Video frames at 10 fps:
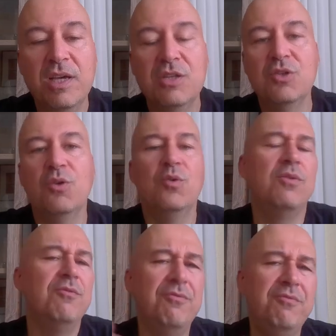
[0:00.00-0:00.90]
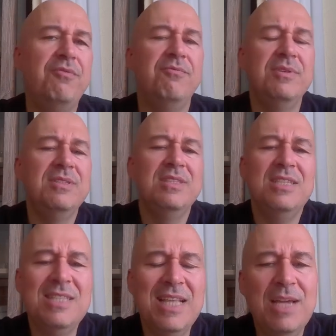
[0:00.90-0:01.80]
So
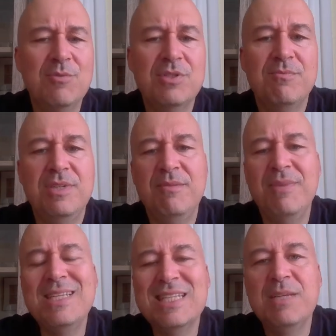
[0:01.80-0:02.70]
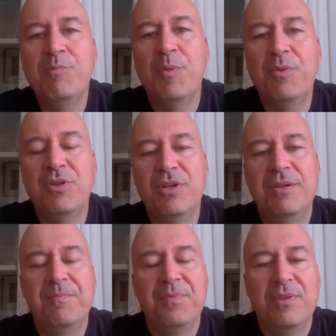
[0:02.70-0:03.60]
this line was immensely
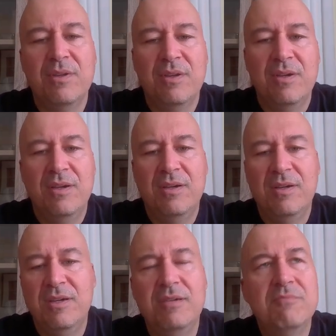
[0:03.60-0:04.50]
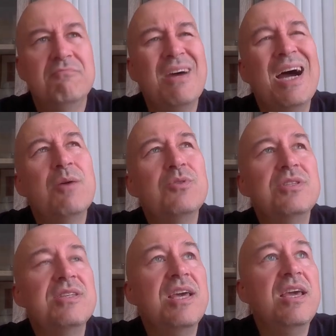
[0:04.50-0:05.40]
popular, I would
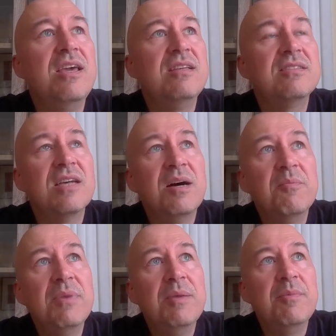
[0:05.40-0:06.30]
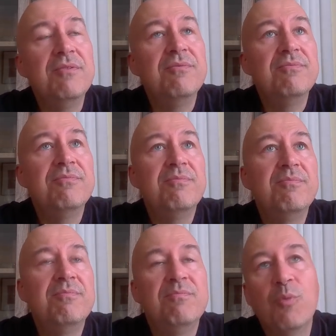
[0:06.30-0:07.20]
say some maybe
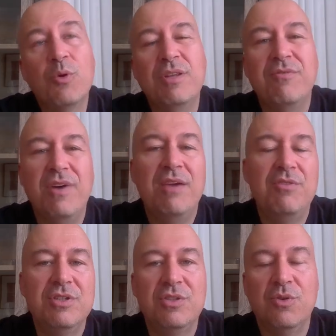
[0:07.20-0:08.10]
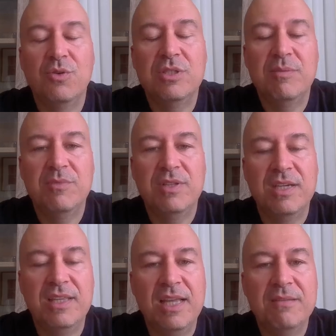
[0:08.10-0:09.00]
more than 5 years ago or something
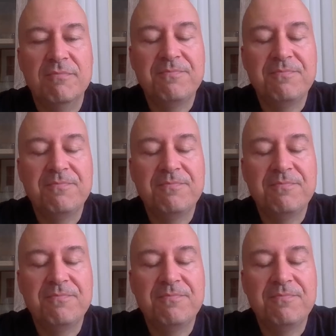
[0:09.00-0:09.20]
like that.